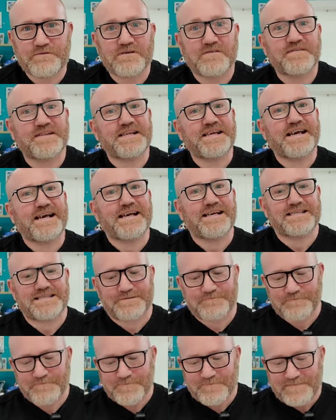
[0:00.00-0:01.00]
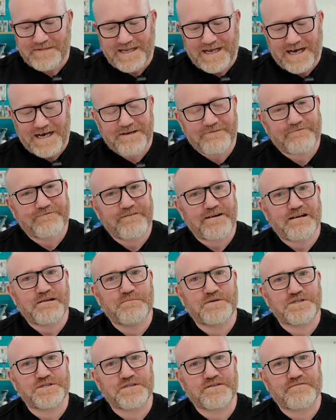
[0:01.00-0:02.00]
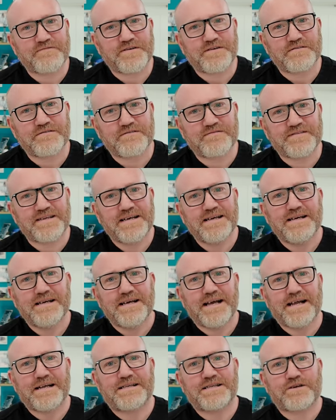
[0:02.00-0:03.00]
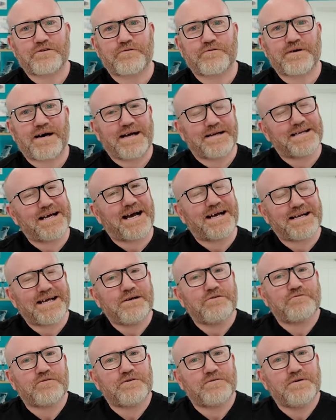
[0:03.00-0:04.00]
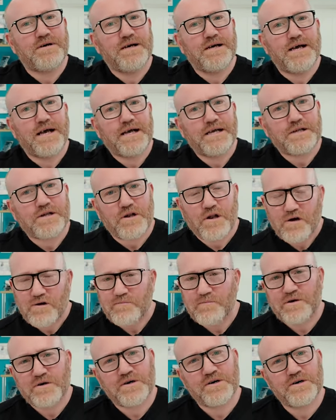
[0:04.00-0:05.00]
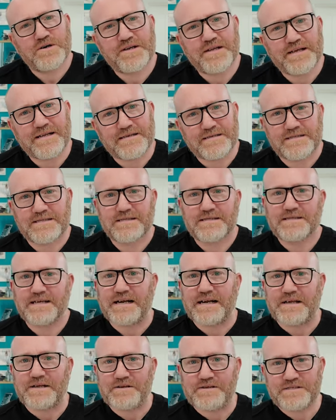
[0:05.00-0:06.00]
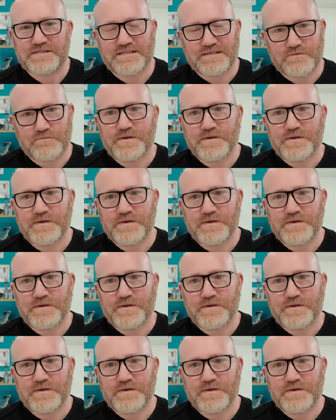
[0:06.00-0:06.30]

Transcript: Over the years, I've very much evolved into grow, and I grow a lot more onions than I used to.